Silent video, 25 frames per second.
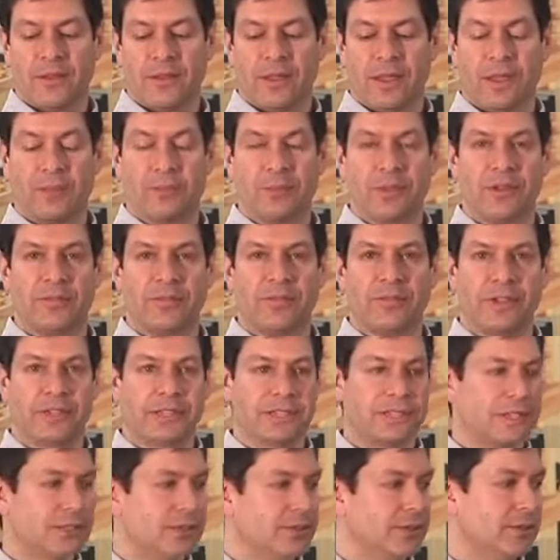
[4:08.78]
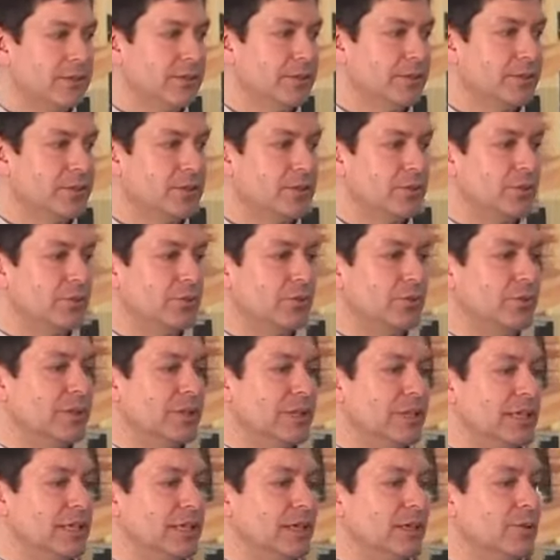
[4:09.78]
and be affixed to
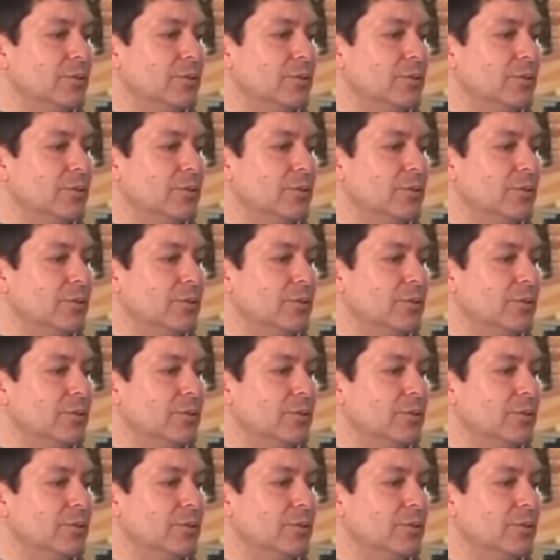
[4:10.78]
the